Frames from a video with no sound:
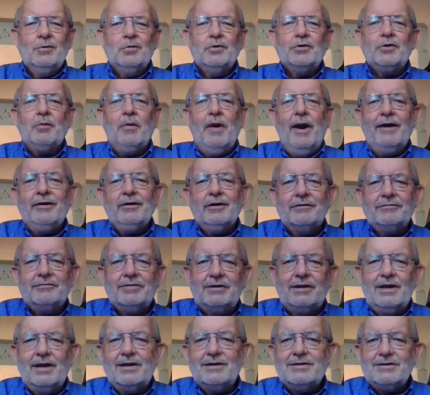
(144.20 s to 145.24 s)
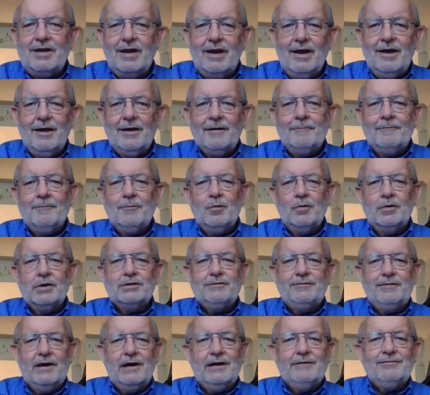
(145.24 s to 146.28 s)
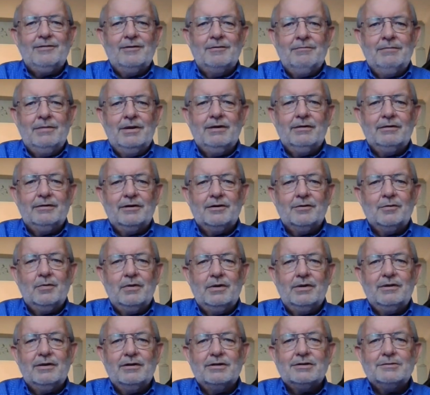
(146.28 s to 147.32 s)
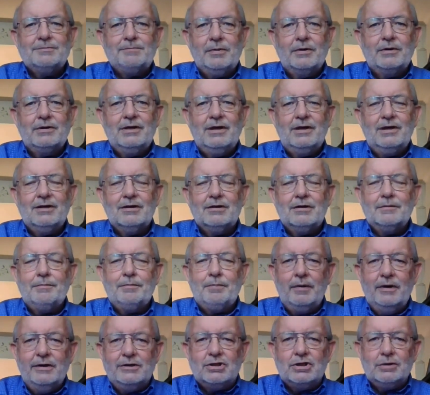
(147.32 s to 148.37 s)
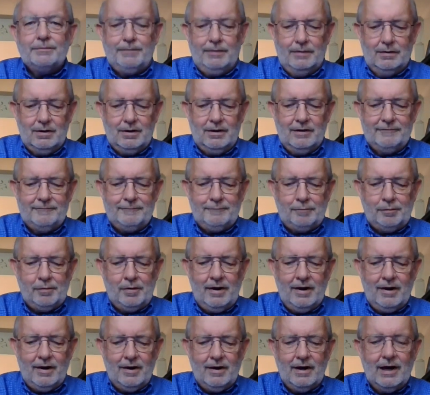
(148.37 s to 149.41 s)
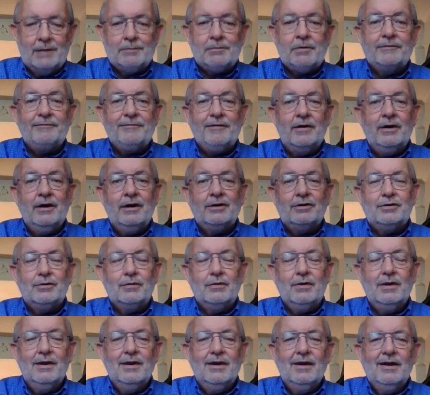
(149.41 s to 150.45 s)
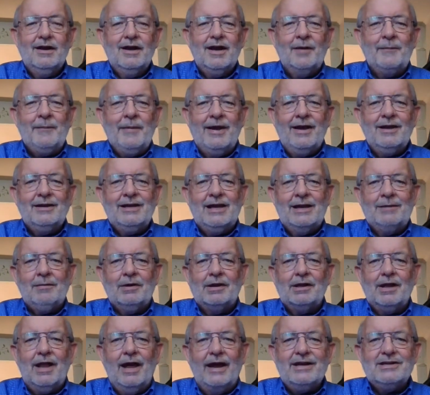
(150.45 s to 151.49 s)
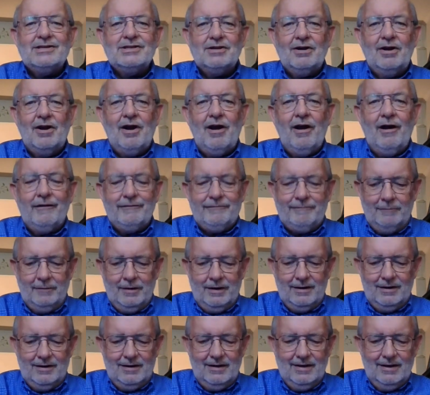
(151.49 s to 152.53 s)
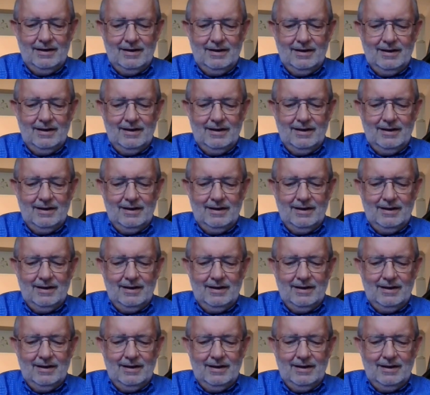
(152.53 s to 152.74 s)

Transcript: Well, the writer of today's hymn was very familiar with this particular principle of prayer, and I'm referring to a man named Elisha Hoffman.